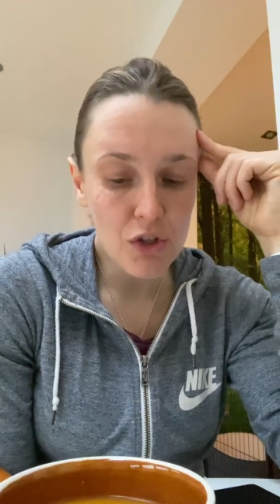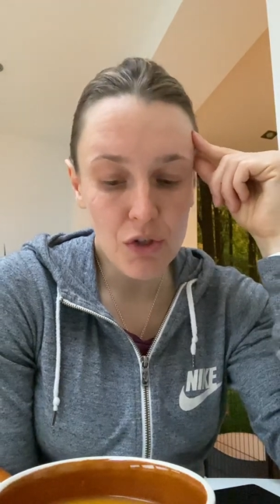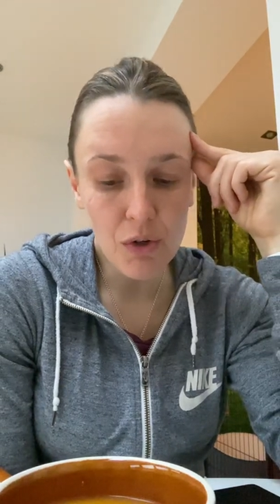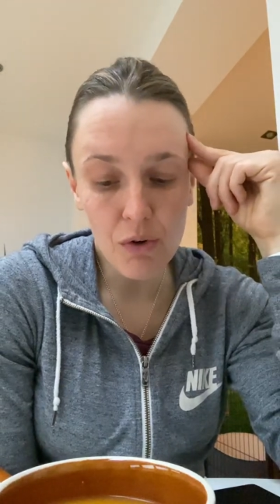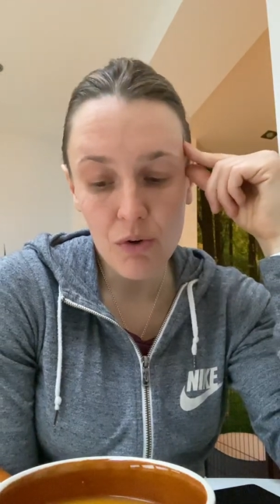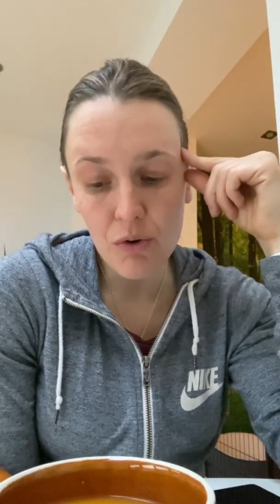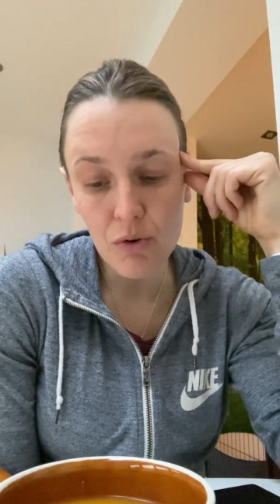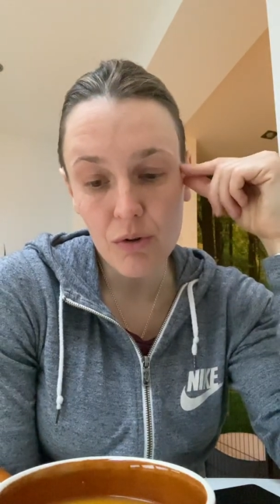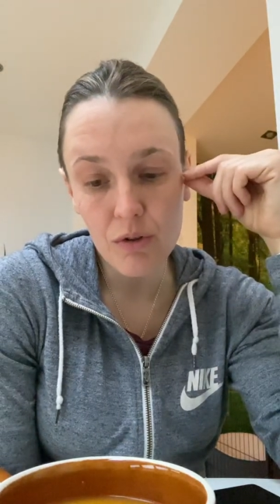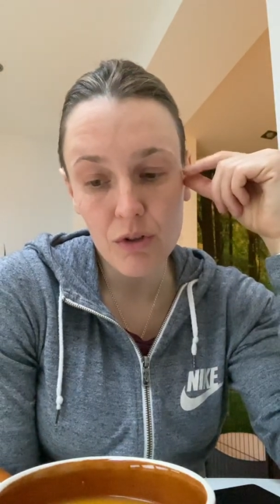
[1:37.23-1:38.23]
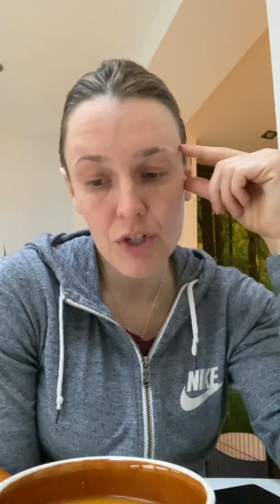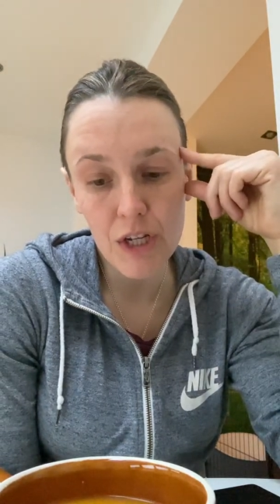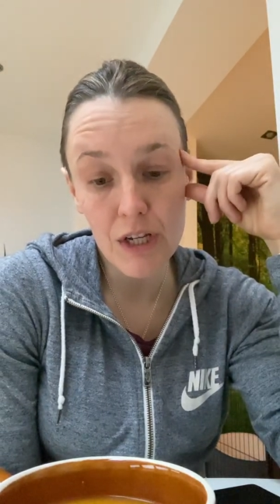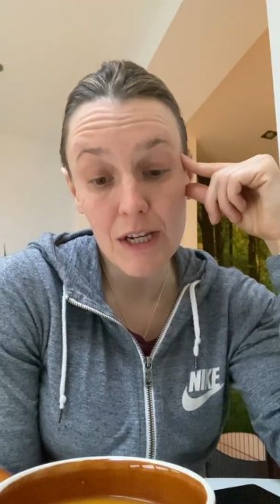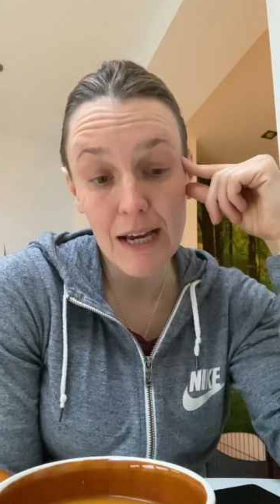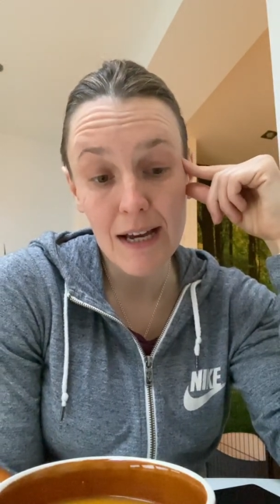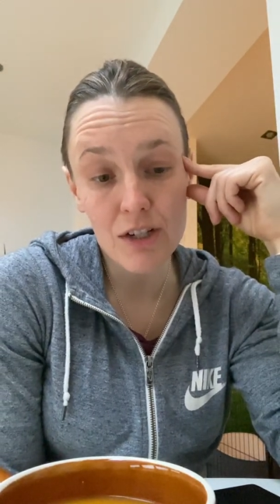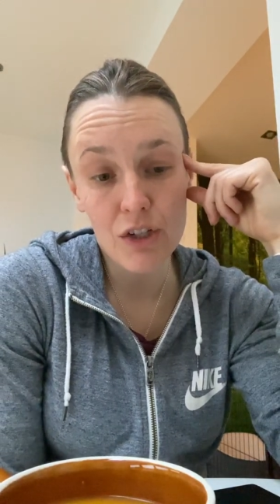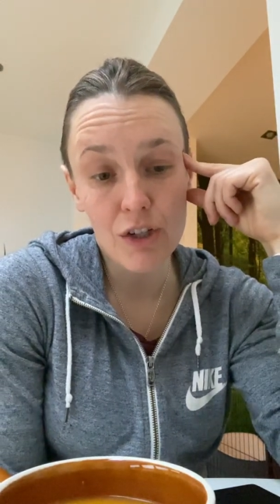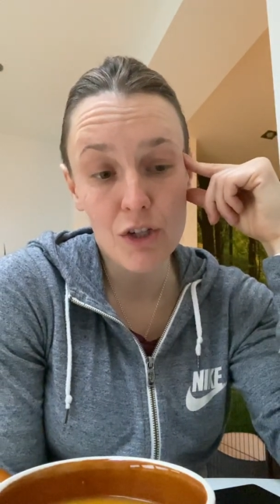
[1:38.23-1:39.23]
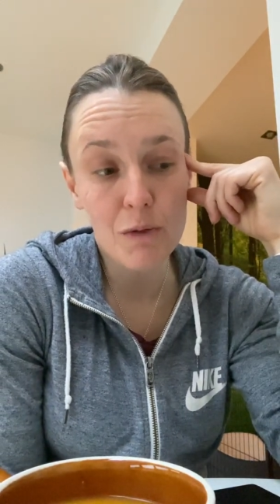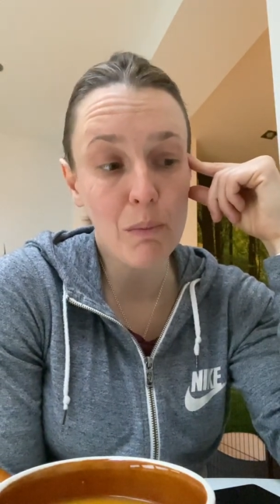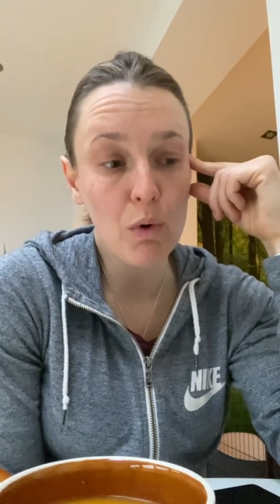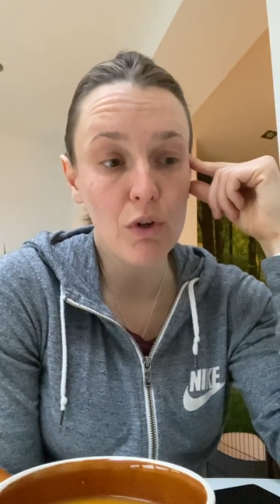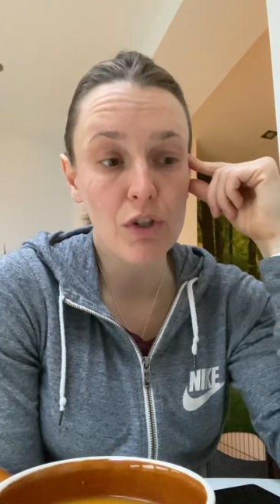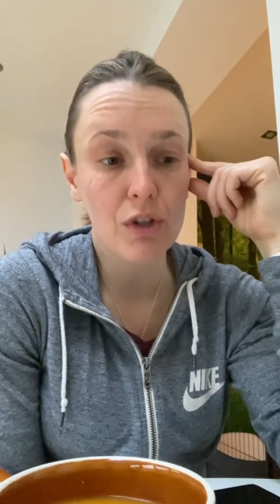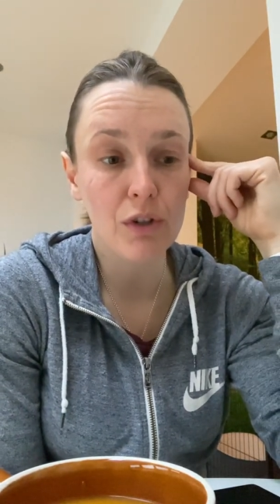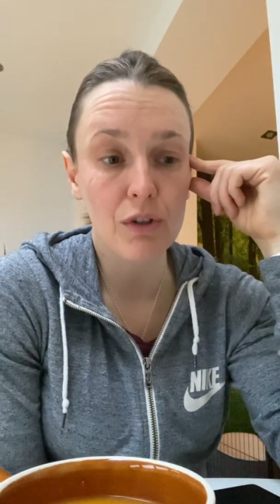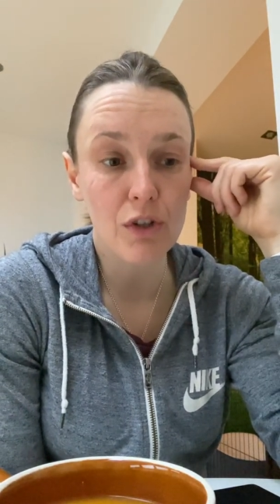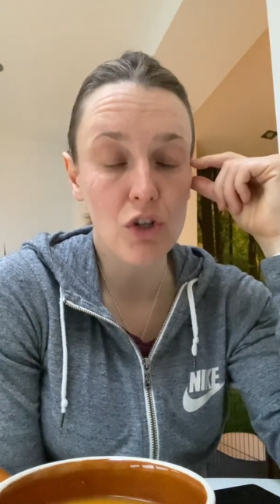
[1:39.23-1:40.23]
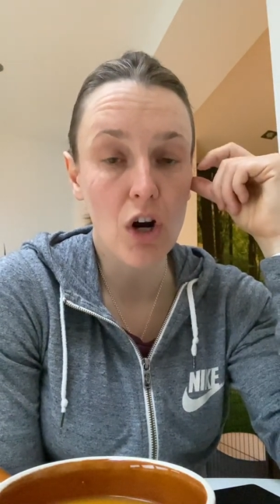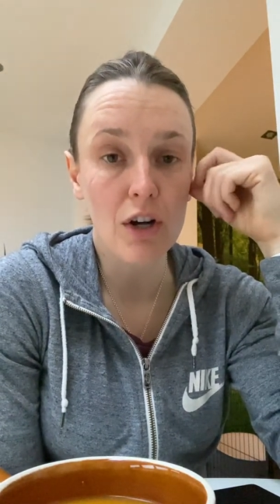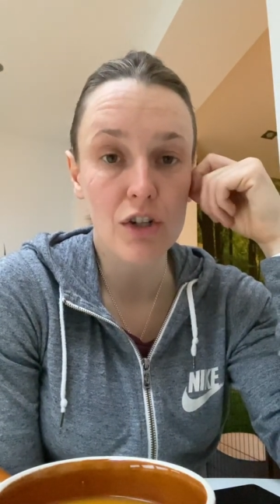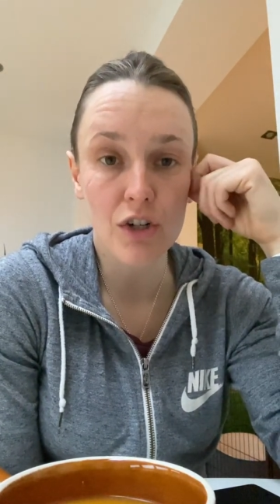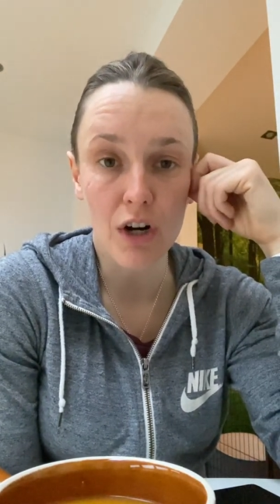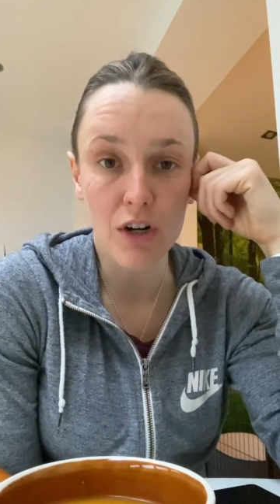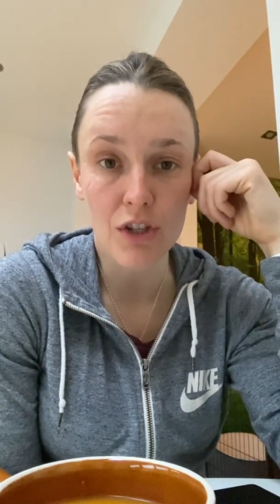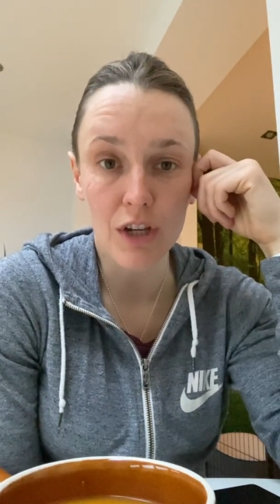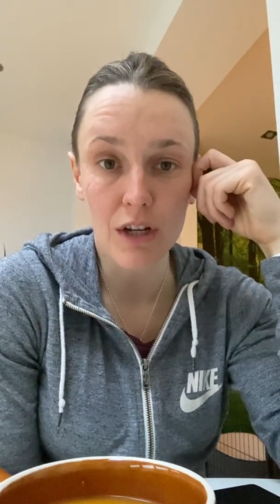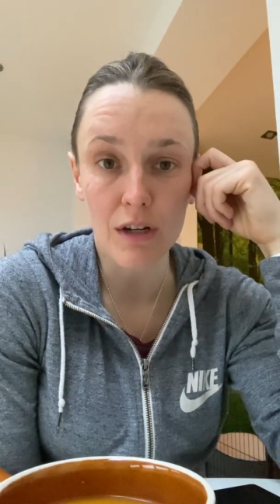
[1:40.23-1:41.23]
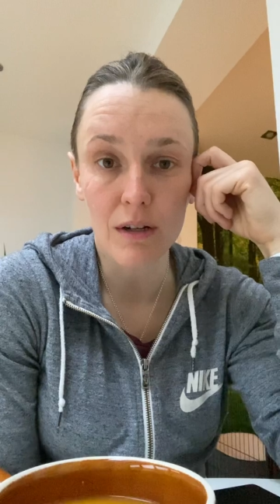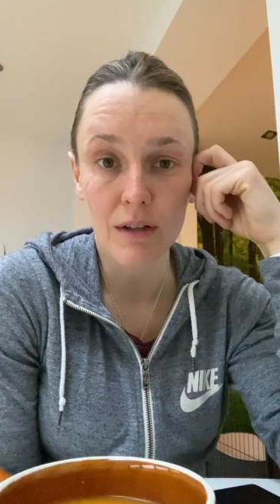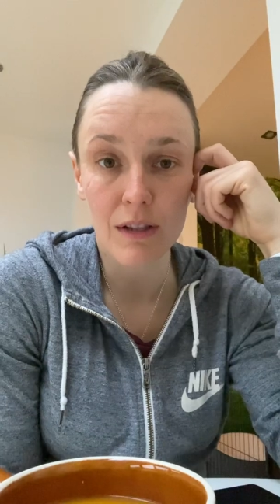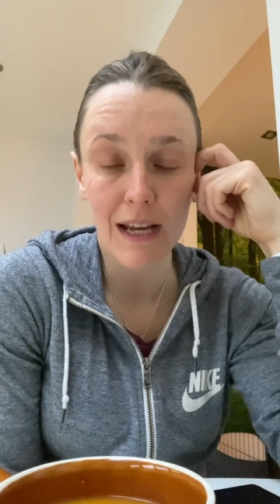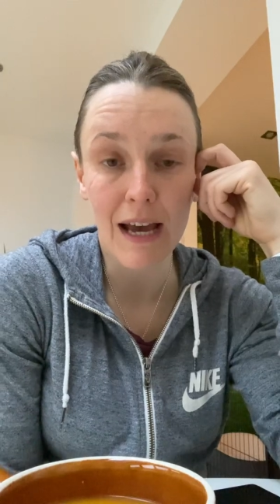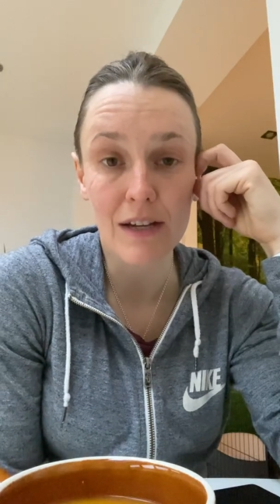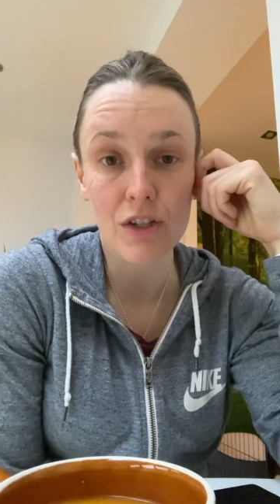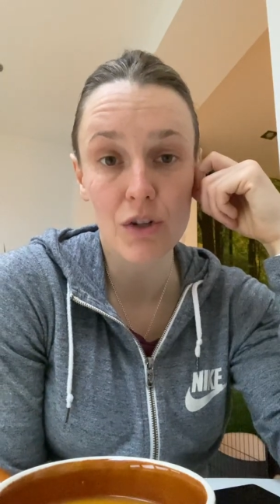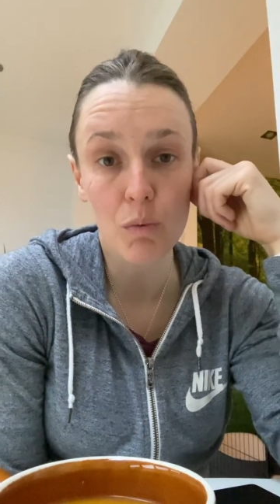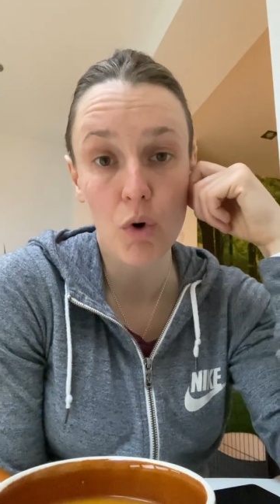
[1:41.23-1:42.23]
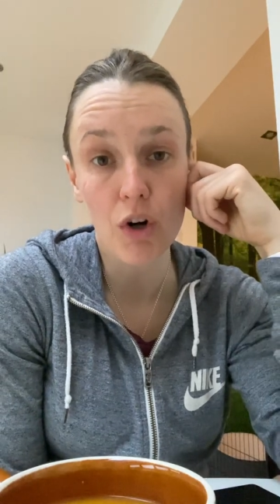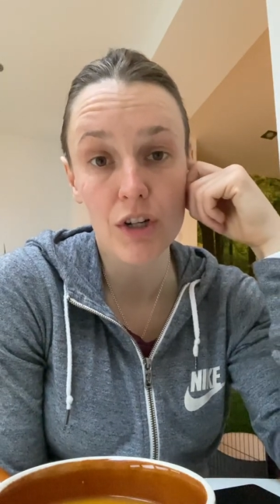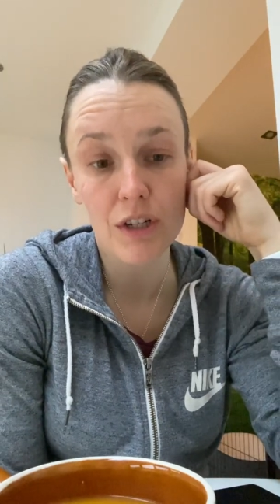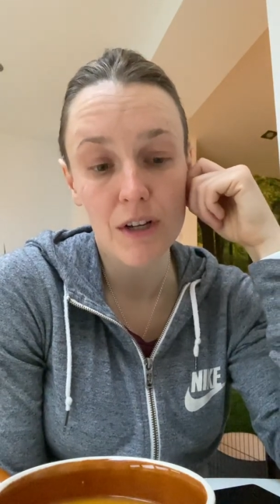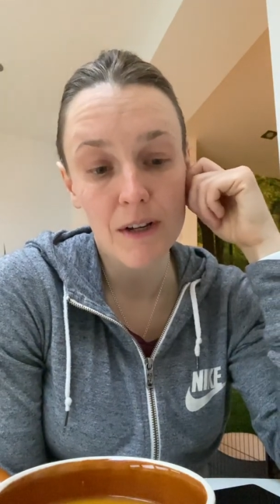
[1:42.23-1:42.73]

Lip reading: So she actually spoke to the charge nurse in the cancer ward,